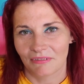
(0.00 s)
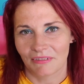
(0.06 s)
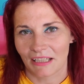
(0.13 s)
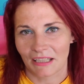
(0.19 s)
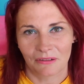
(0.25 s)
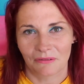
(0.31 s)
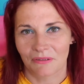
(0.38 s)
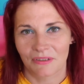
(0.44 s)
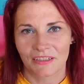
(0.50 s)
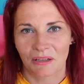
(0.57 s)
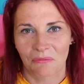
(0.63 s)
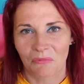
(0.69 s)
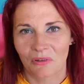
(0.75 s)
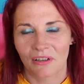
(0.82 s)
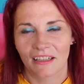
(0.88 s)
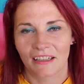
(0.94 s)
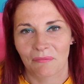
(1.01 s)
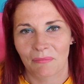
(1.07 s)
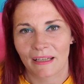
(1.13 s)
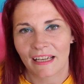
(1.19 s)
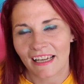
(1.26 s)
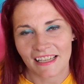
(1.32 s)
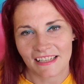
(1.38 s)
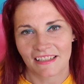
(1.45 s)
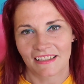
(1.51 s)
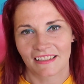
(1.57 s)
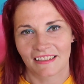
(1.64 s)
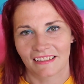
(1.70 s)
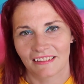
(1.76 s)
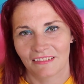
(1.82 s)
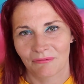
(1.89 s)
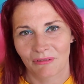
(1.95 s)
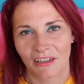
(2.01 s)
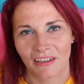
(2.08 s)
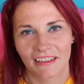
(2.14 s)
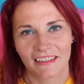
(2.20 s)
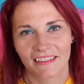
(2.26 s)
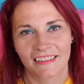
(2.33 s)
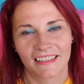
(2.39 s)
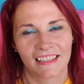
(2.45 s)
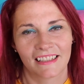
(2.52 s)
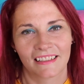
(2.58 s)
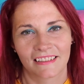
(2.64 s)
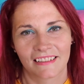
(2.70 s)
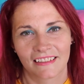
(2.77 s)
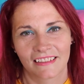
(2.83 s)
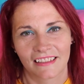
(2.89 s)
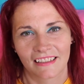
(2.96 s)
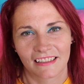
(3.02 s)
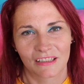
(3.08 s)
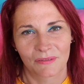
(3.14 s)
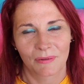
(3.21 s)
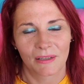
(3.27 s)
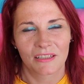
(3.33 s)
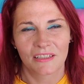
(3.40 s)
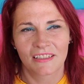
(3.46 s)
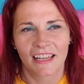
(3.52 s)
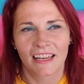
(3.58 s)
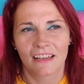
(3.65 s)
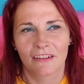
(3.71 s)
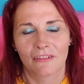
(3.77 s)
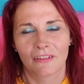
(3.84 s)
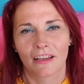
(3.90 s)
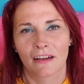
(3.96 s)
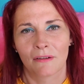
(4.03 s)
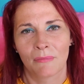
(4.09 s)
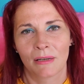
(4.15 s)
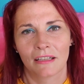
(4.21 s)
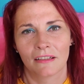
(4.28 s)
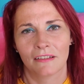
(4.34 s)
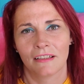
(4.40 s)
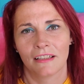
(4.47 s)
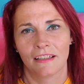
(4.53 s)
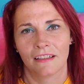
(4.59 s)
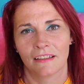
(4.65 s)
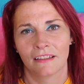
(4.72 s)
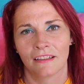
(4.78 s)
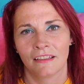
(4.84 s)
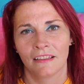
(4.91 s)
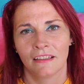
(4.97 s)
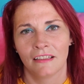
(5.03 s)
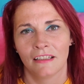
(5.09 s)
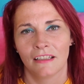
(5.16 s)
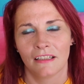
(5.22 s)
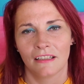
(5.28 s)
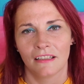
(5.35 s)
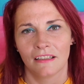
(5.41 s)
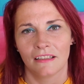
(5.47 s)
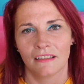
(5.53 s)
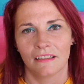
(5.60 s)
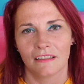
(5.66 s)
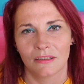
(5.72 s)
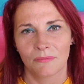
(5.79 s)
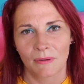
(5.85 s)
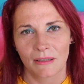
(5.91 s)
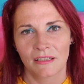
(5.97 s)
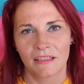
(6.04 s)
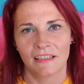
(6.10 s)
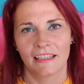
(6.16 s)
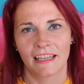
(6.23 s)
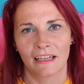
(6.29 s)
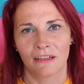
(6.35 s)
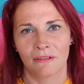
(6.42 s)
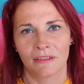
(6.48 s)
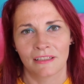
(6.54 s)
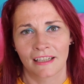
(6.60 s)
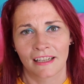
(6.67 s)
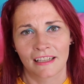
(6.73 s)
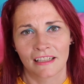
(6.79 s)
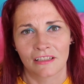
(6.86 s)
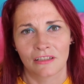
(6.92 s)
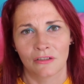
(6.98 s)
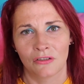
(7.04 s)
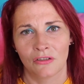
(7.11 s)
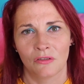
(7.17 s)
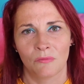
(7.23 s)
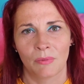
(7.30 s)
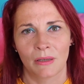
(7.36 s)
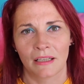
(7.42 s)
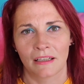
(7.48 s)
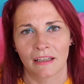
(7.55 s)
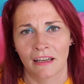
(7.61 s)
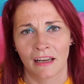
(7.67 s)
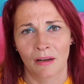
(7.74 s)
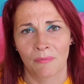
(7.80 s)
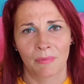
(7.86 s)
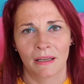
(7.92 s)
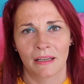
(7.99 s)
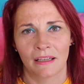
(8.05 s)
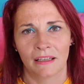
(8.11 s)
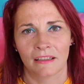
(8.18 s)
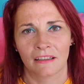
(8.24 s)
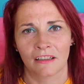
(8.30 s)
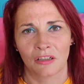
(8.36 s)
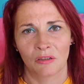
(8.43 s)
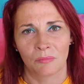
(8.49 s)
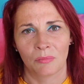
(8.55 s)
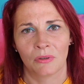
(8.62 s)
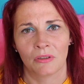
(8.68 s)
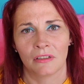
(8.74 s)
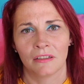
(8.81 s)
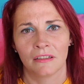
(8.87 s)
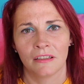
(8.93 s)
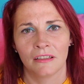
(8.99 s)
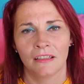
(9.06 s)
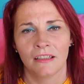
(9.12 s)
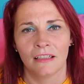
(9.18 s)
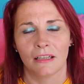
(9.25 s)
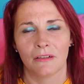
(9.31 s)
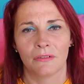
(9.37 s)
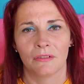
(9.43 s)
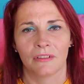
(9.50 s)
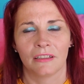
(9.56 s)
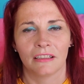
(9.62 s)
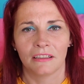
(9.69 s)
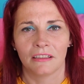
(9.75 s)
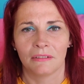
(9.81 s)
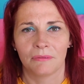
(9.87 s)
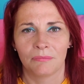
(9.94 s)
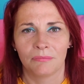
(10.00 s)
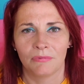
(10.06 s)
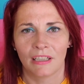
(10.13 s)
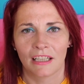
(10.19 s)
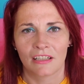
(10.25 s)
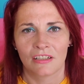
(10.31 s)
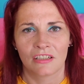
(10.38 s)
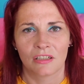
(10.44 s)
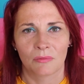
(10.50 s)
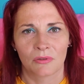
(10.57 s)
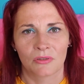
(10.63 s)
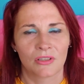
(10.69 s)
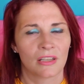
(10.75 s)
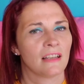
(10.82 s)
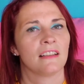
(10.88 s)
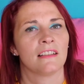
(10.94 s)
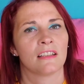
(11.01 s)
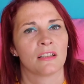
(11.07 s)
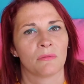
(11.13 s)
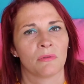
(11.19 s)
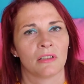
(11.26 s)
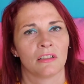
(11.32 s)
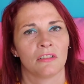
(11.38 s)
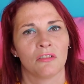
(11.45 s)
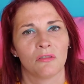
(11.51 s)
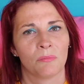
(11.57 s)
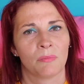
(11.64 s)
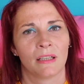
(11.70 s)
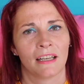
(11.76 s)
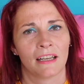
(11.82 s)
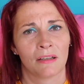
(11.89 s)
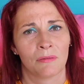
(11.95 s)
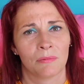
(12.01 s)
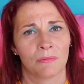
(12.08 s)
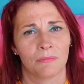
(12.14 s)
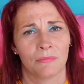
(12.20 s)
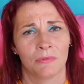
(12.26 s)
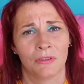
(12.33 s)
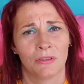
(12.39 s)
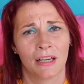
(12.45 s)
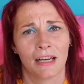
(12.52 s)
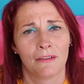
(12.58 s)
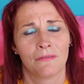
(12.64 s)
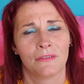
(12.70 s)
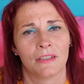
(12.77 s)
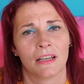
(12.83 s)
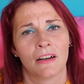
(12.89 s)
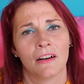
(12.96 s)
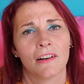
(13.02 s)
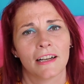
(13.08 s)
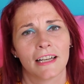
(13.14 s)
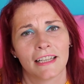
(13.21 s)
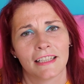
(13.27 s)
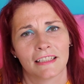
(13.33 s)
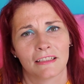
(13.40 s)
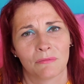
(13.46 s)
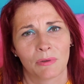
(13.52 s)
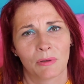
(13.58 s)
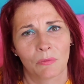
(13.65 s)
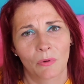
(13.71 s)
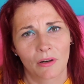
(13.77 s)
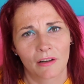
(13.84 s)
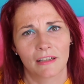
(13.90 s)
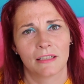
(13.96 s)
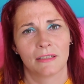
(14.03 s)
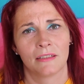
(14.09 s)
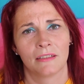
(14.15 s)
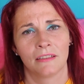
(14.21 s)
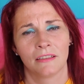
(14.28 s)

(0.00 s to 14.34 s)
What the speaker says: thing with someone and be hidden behind the scenes and things, but I just hate all that. I mean, I think especially nowadays, you should be happy and open if you're in a relationship or seeing someone, and not have to hide and be worried